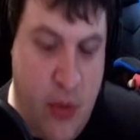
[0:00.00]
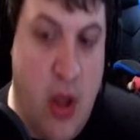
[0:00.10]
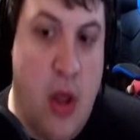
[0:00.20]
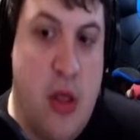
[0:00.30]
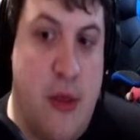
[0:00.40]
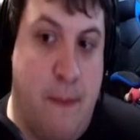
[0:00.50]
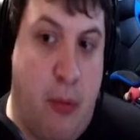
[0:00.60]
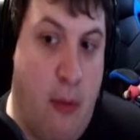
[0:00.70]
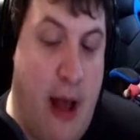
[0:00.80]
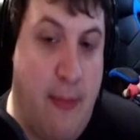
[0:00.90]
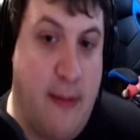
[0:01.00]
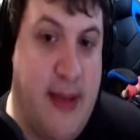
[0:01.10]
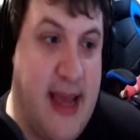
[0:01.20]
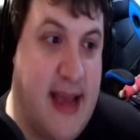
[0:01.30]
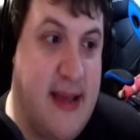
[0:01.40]
The problem
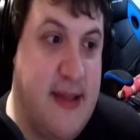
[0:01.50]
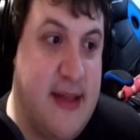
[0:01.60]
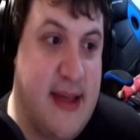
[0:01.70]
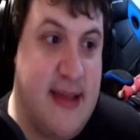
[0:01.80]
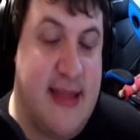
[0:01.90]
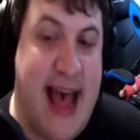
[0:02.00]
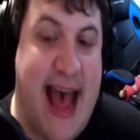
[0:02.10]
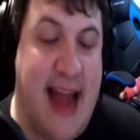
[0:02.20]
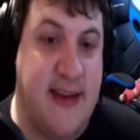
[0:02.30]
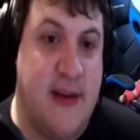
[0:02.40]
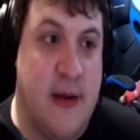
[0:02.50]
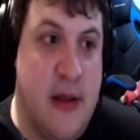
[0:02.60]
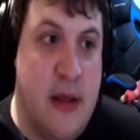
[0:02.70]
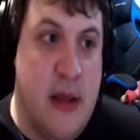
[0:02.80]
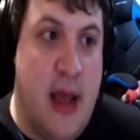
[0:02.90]
is that
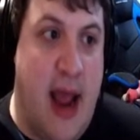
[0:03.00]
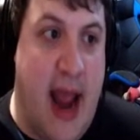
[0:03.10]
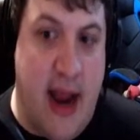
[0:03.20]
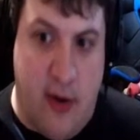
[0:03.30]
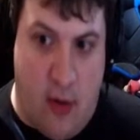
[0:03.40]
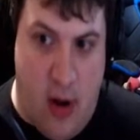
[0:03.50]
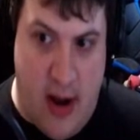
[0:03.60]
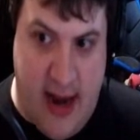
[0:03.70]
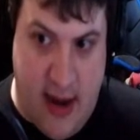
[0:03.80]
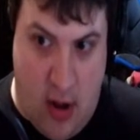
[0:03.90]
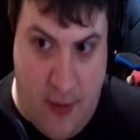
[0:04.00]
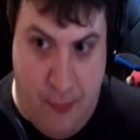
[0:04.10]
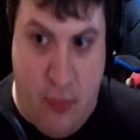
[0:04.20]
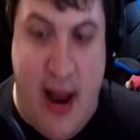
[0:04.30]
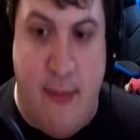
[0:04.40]
Angron and all the
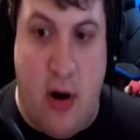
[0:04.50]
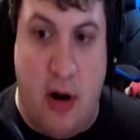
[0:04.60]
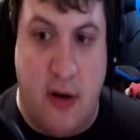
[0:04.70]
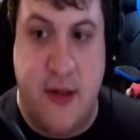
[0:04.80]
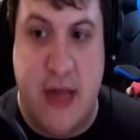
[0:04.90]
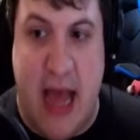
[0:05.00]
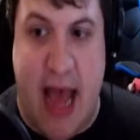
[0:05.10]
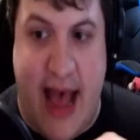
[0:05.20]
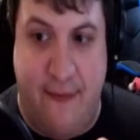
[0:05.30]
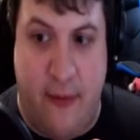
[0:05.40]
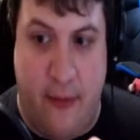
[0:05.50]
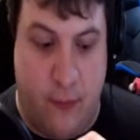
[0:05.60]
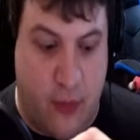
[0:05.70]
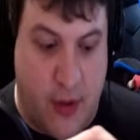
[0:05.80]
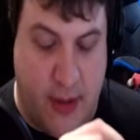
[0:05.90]
Primarchs have
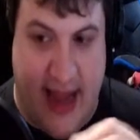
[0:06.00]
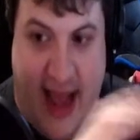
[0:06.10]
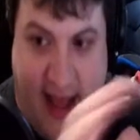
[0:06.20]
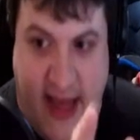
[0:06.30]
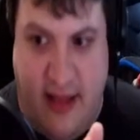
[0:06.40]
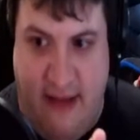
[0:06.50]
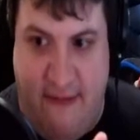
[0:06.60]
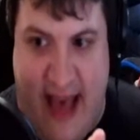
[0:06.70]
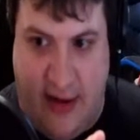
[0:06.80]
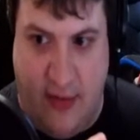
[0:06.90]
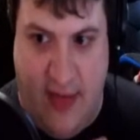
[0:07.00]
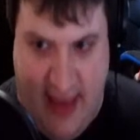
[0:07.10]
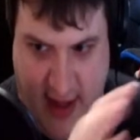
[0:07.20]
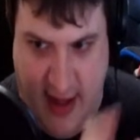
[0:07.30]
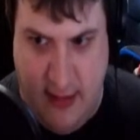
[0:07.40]
like a healing factor. They
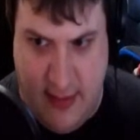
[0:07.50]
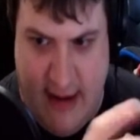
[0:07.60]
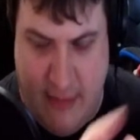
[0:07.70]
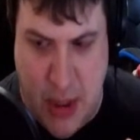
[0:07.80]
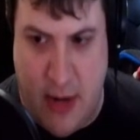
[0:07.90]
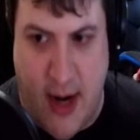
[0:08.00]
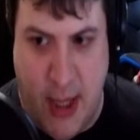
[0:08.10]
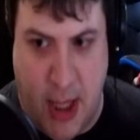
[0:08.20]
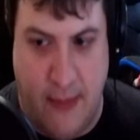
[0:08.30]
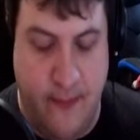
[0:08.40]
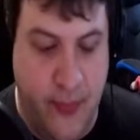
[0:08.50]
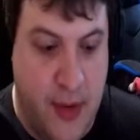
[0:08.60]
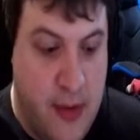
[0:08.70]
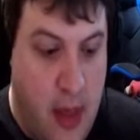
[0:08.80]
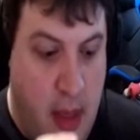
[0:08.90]
have regeneration.
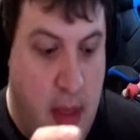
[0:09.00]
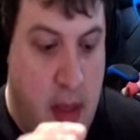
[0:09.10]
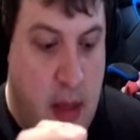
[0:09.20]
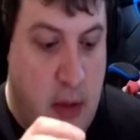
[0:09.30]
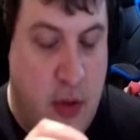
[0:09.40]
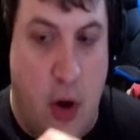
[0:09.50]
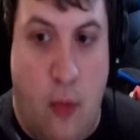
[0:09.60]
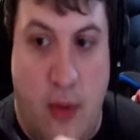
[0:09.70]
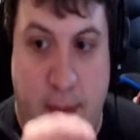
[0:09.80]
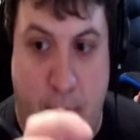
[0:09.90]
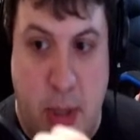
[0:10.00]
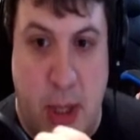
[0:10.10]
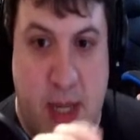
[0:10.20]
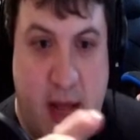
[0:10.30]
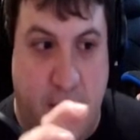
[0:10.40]
So when the butcher's
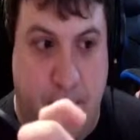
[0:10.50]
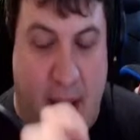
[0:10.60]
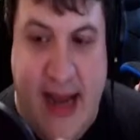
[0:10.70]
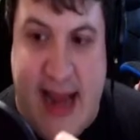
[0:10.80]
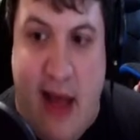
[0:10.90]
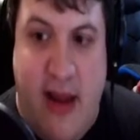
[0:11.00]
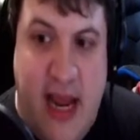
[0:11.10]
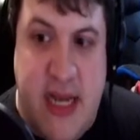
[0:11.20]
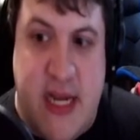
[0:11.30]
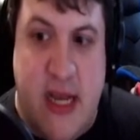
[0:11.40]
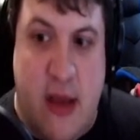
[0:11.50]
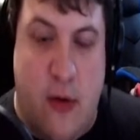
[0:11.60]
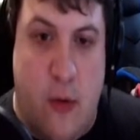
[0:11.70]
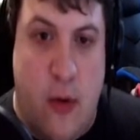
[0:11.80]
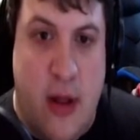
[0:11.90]
nails bite down into
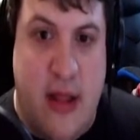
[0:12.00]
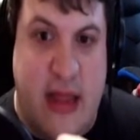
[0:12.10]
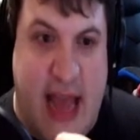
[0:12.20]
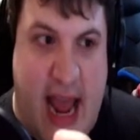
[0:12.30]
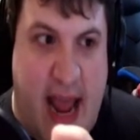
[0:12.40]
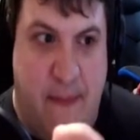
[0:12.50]
you, they're